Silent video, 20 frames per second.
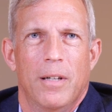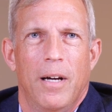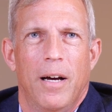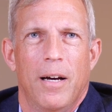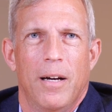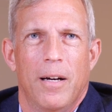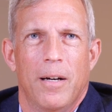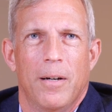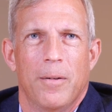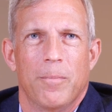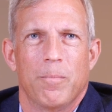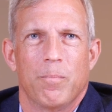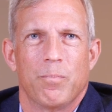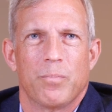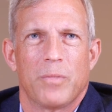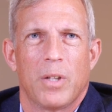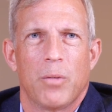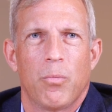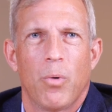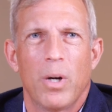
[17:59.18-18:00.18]
Um,
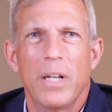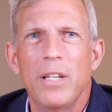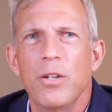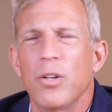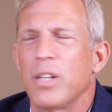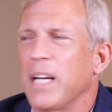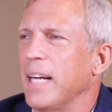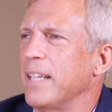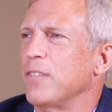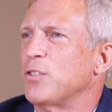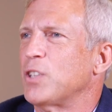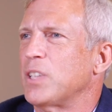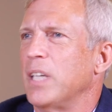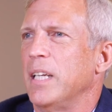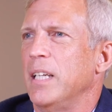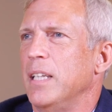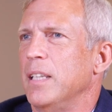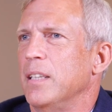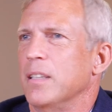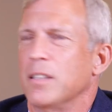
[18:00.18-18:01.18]
what are you kind of
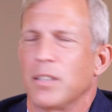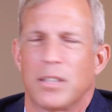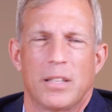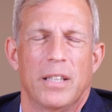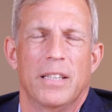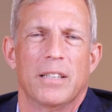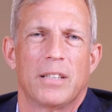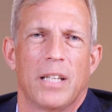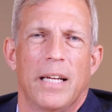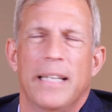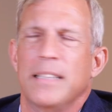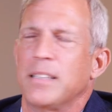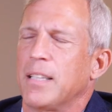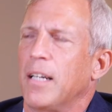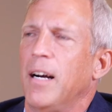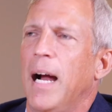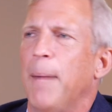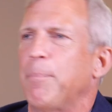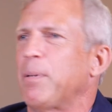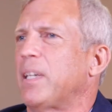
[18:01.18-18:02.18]
seeing? Is is is
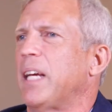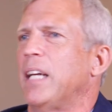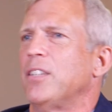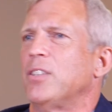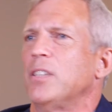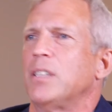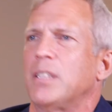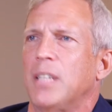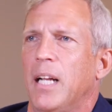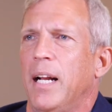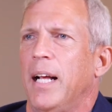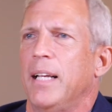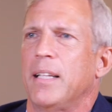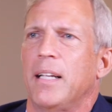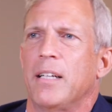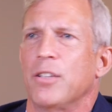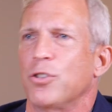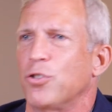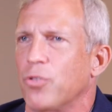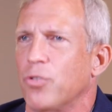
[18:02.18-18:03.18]
there applications today that are